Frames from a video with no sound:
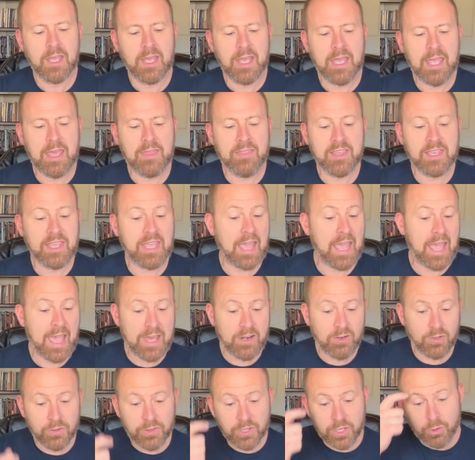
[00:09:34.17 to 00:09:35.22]
and the
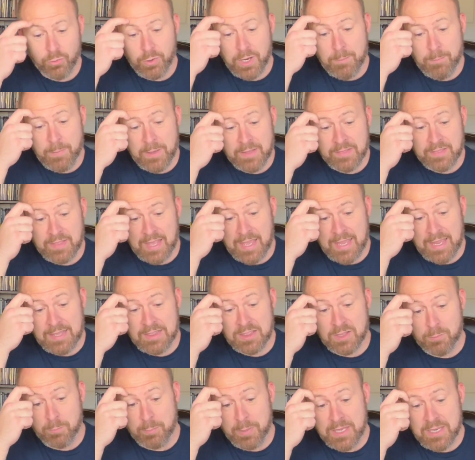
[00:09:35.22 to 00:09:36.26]
cattle, the creeping thing,
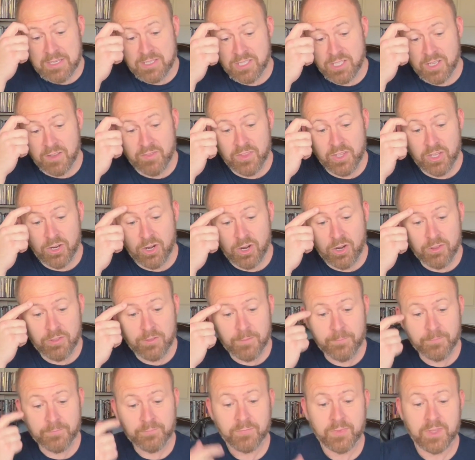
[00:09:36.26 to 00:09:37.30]
the beast of the earth.
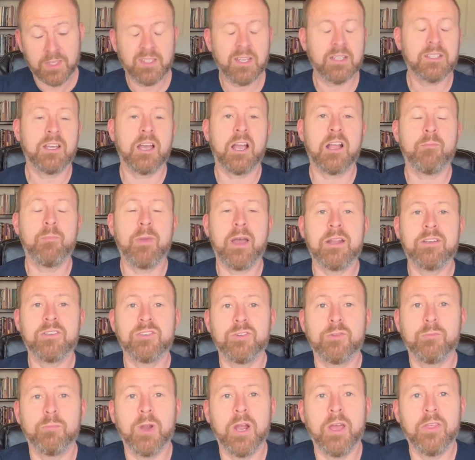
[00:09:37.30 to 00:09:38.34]
Not talking about
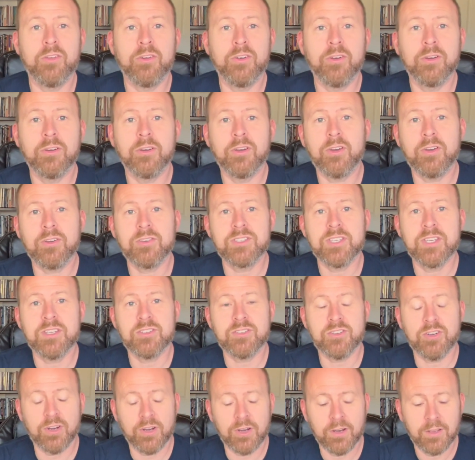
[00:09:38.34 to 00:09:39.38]
your brother or your
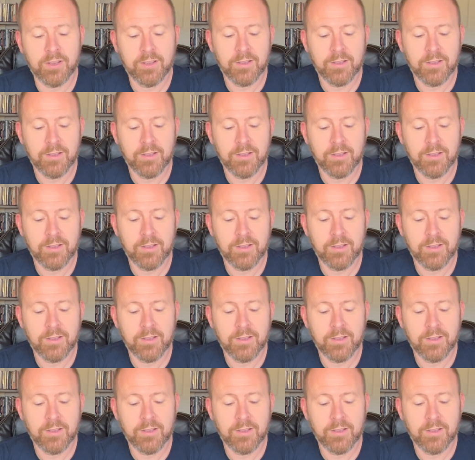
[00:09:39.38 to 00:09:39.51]
sister.